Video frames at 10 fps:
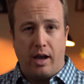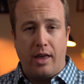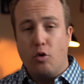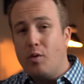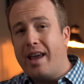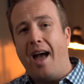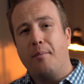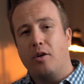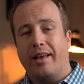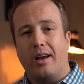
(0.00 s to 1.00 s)
And the
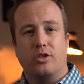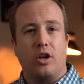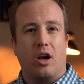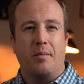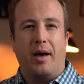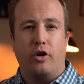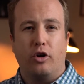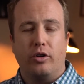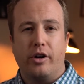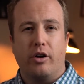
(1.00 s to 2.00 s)
rehabber, like I was talking about
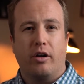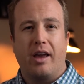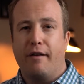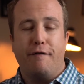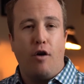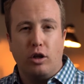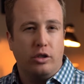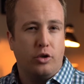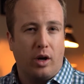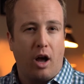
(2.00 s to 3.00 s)
earlier, can fall
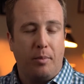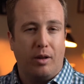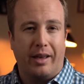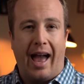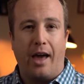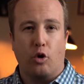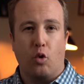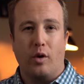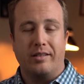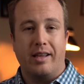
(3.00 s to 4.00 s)
into a couple of categories.